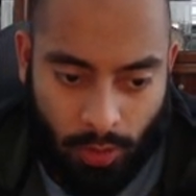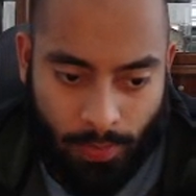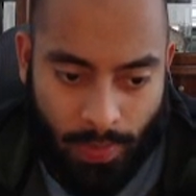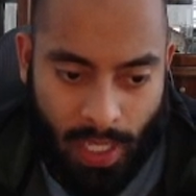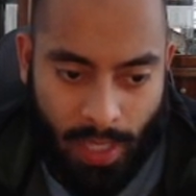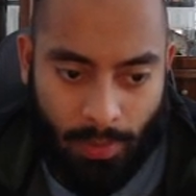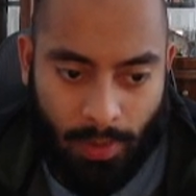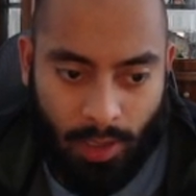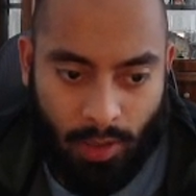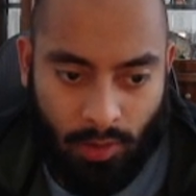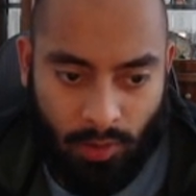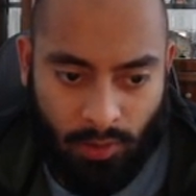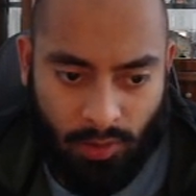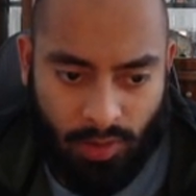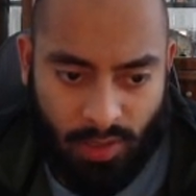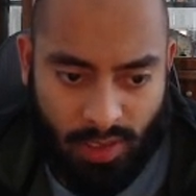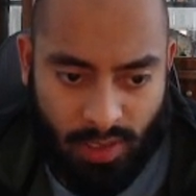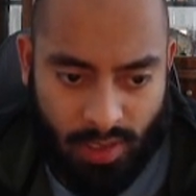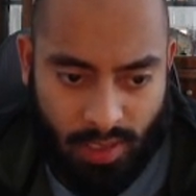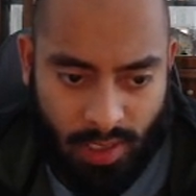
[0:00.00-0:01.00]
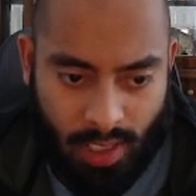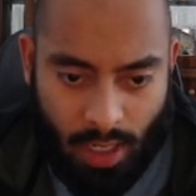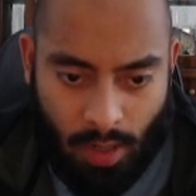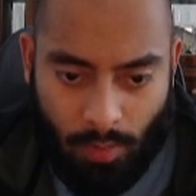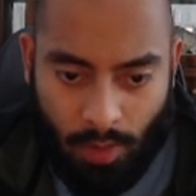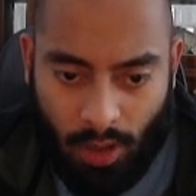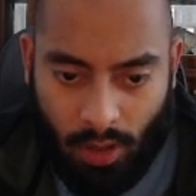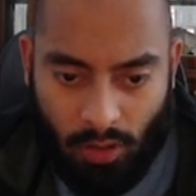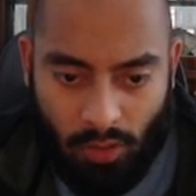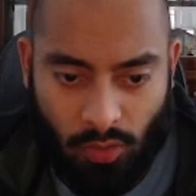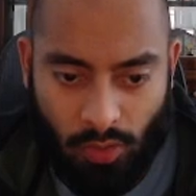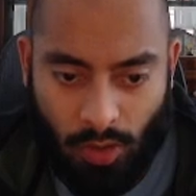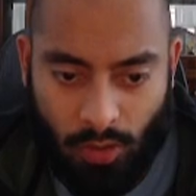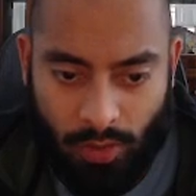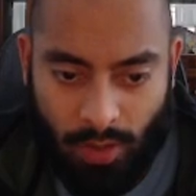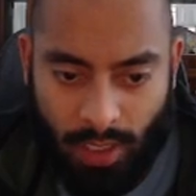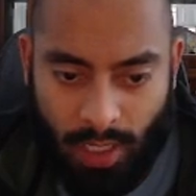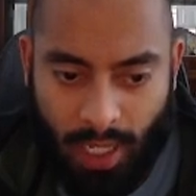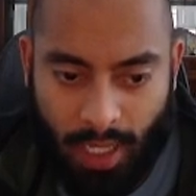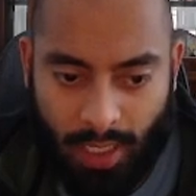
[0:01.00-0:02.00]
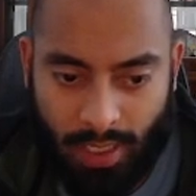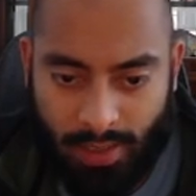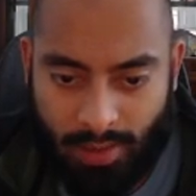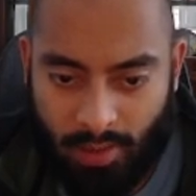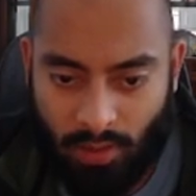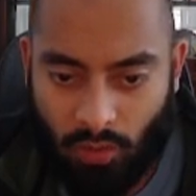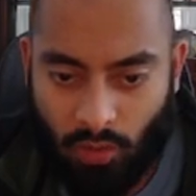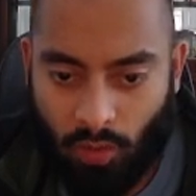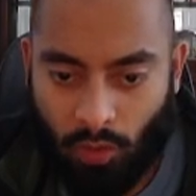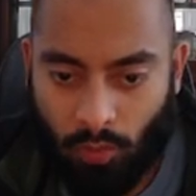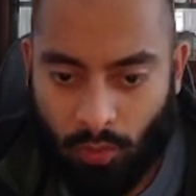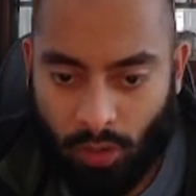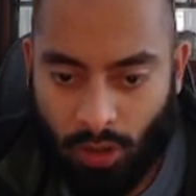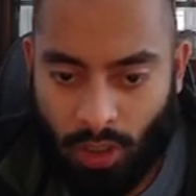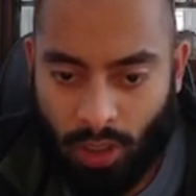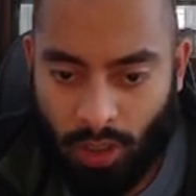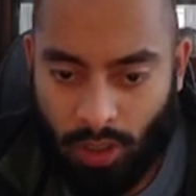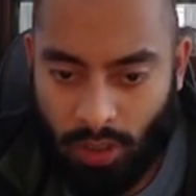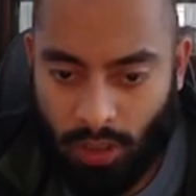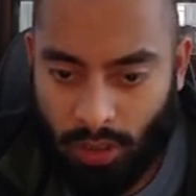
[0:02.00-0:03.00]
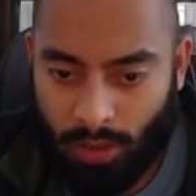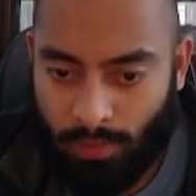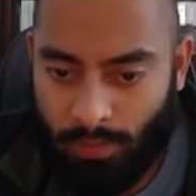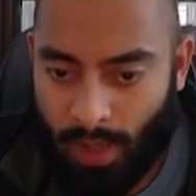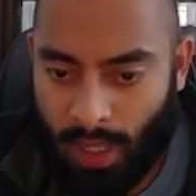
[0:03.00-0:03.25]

Maybe on Cinnabar as well, the legacy oil production.